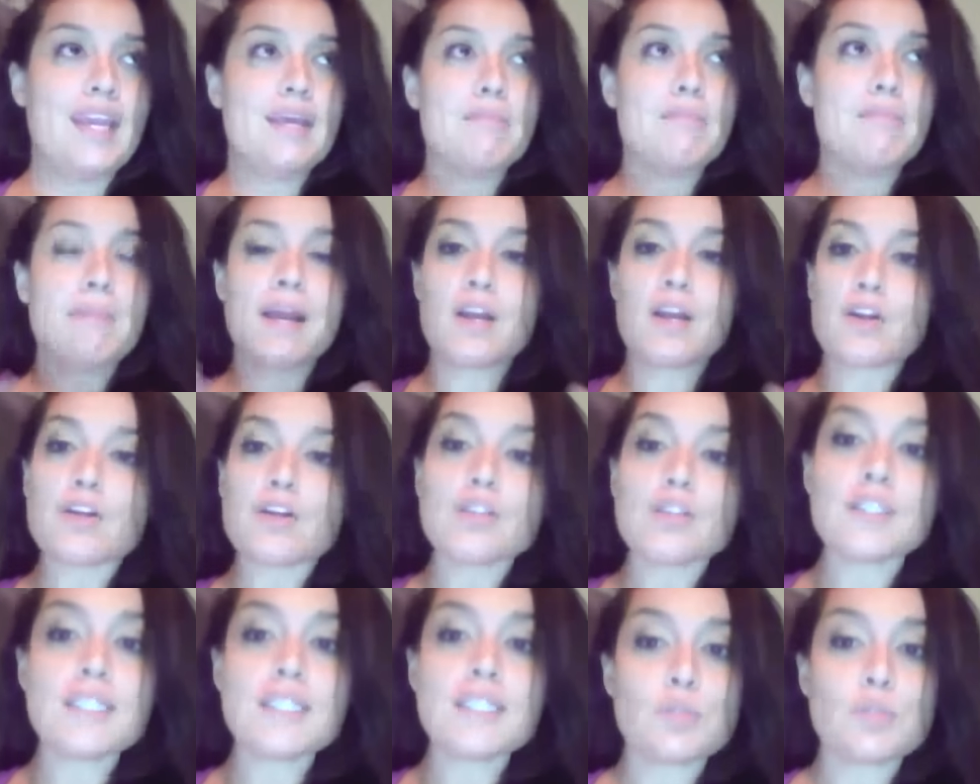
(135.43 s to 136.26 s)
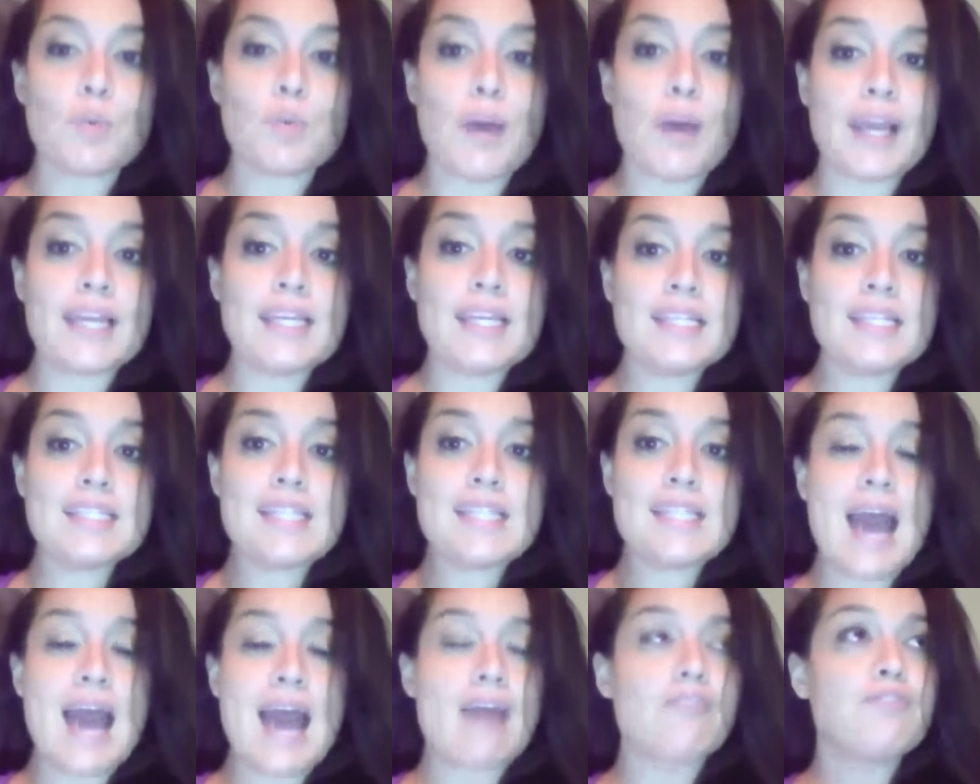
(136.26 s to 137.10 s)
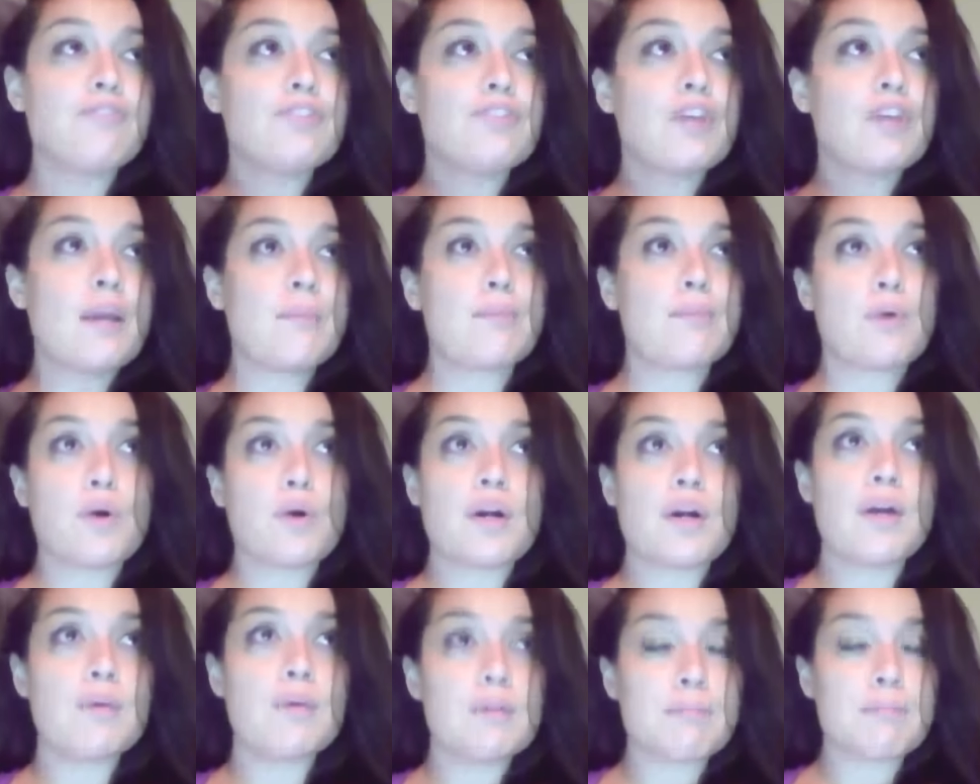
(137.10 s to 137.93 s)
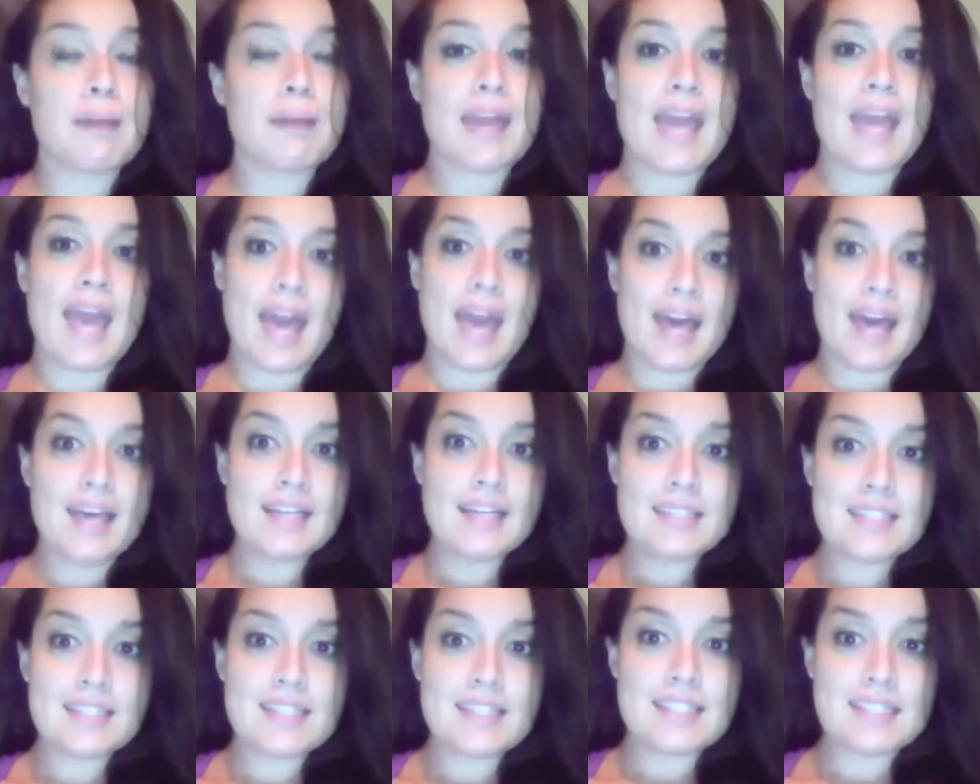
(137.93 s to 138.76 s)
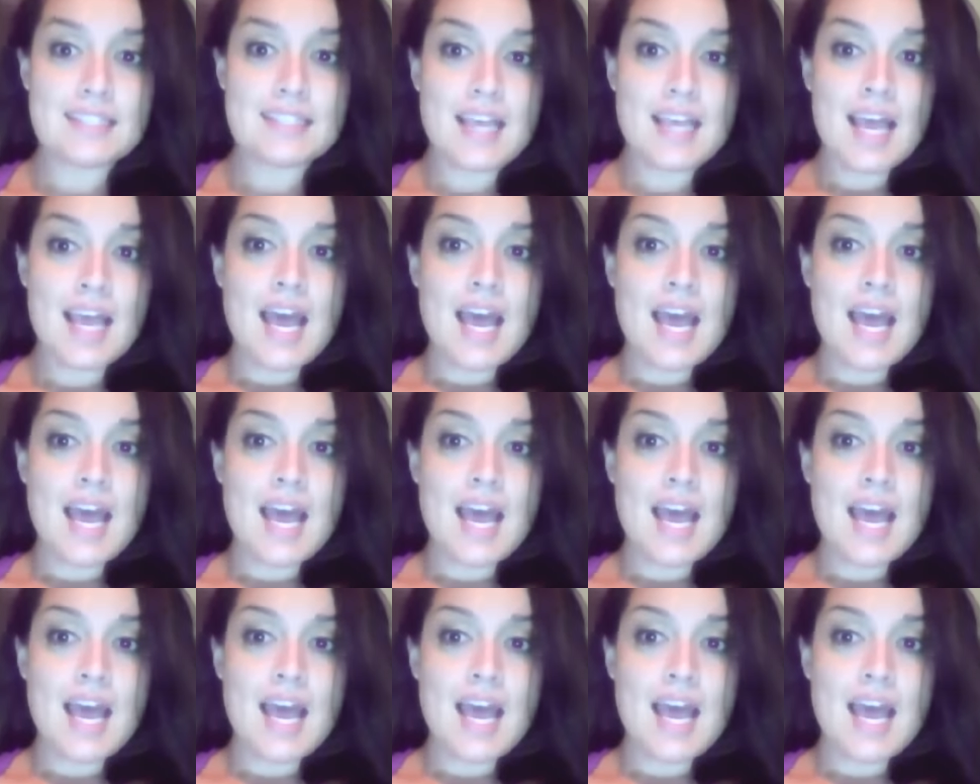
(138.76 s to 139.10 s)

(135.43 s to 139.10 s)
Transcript: In my early 20s, after I broke up with my ex,